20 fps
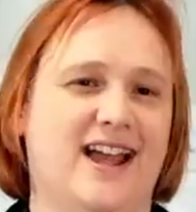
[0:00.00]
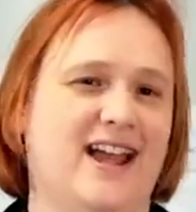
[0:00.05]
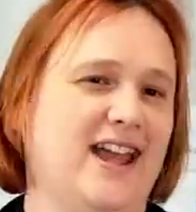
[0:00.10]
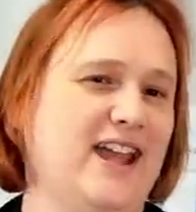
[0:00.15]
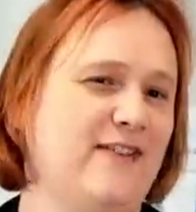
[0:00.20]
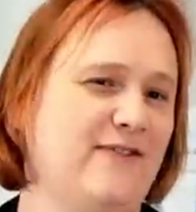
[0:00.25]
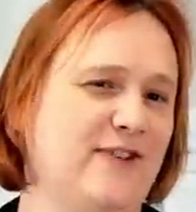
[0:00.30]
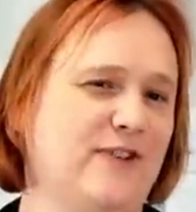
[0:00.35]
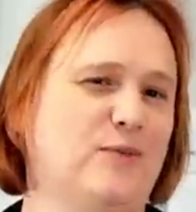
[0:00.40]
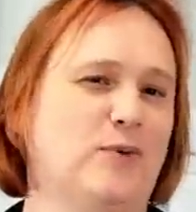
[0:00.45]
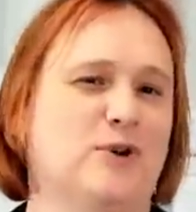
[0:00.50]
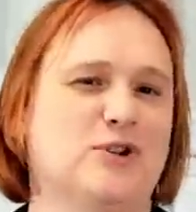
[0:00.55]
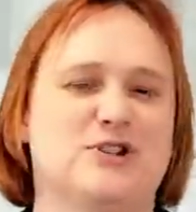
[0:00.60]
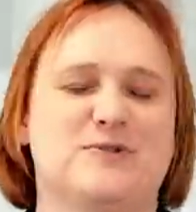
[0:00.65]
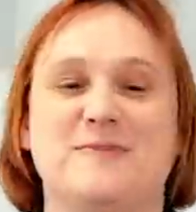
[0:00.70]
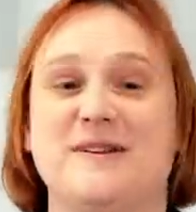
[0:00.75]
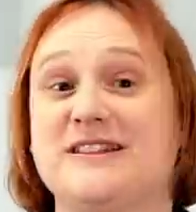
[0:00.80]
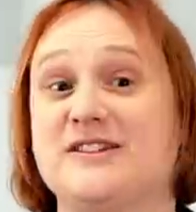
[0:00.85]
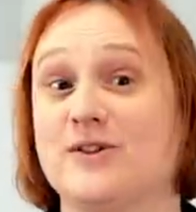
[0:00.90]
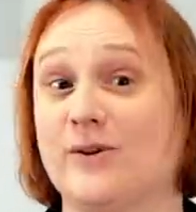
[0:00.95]
If you've
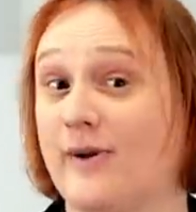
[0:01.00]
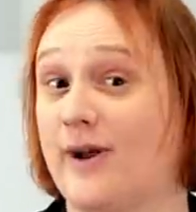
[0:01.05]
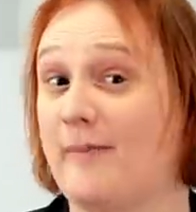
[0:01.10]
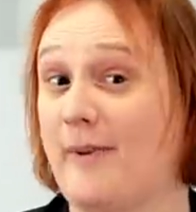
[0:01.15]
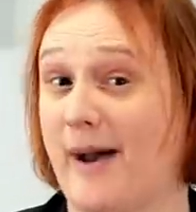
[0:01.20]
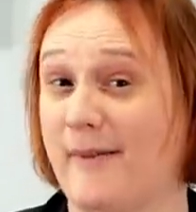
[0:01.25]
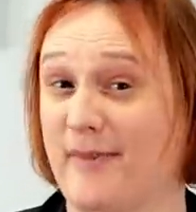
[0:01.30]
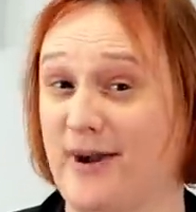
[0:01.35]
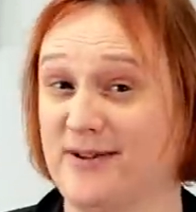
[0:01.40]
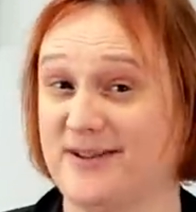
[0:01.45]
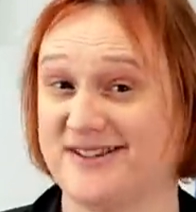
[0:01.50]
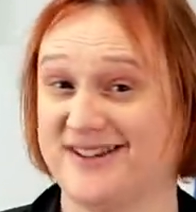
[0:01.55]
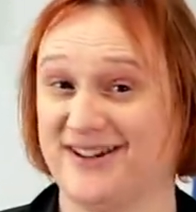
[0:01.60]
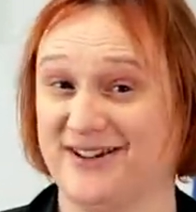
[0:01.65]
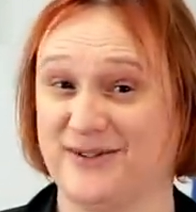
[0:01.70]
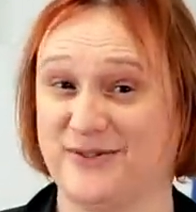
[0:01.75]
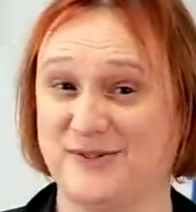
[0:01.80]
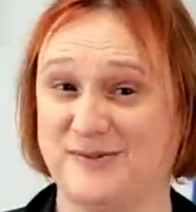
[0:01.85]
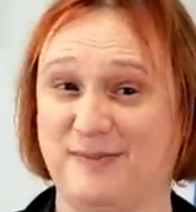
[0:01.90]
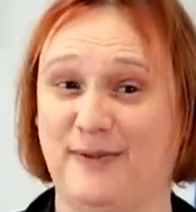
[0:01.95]
watched me talk about
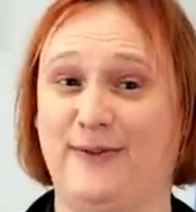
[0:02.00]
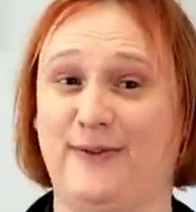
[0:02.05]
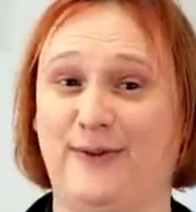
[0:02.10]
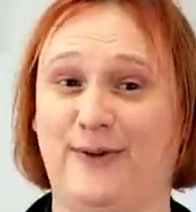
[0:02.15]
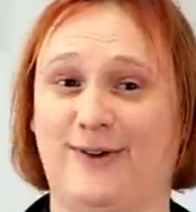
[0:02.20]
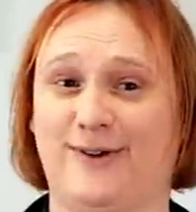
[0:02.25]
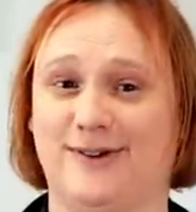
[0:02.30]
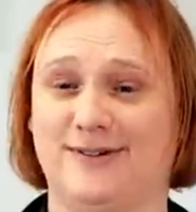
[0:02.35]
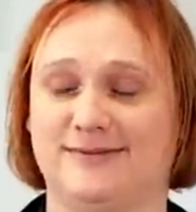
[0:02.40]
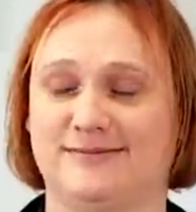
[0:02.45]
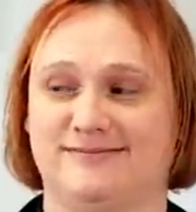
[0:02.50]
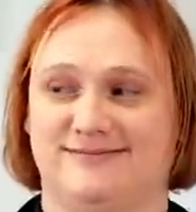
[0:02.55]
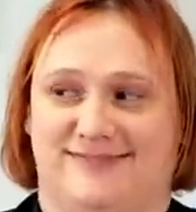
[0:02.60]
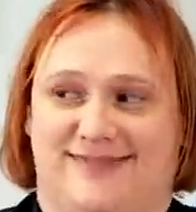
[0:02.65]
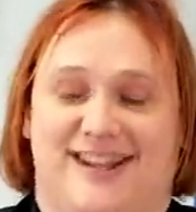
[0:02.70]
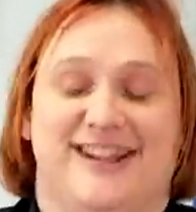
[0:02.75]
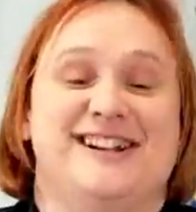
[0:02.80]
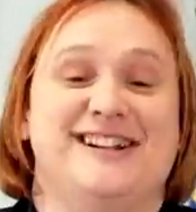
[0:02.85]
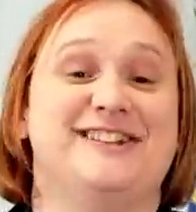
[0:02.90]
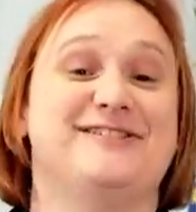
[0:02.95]
motorcycles before,
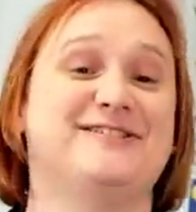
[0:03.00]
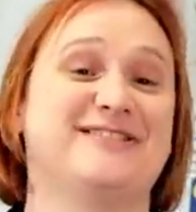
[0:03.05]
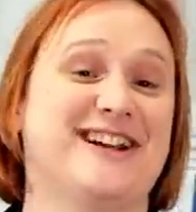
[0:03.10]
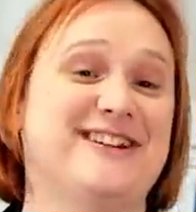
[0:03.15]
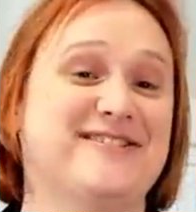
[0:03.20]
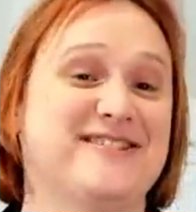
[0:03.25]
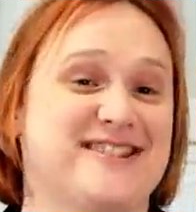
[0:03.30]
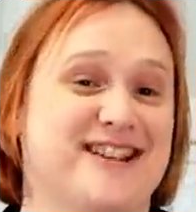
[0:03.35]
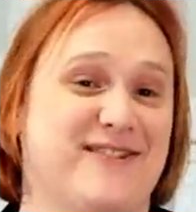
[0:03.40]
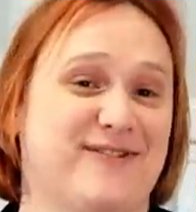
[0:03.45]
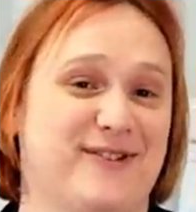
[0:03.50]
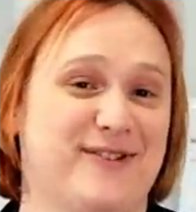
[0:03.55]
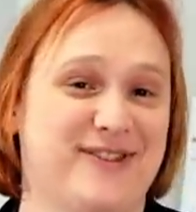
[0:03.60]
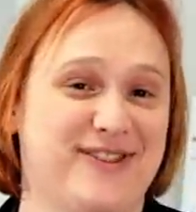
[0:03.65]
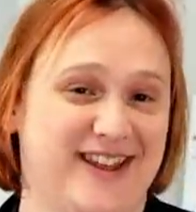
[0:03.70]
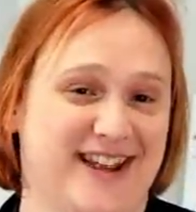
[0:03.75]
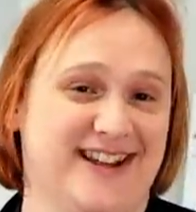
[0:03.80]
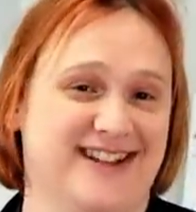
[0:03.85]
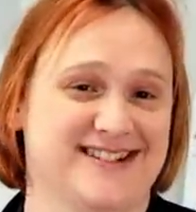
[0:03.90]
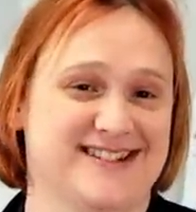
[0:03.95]
you'll know several
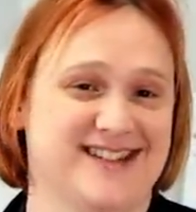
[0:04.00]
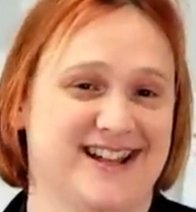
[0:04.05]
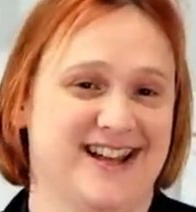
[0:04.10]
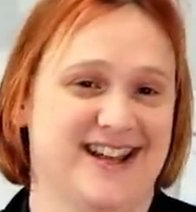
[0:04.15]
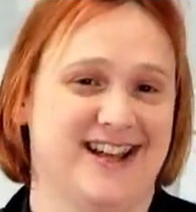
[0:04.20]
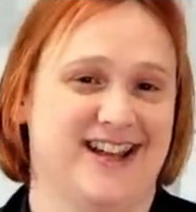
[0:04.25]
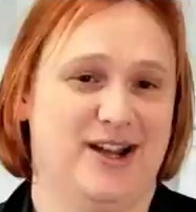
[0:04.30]
things.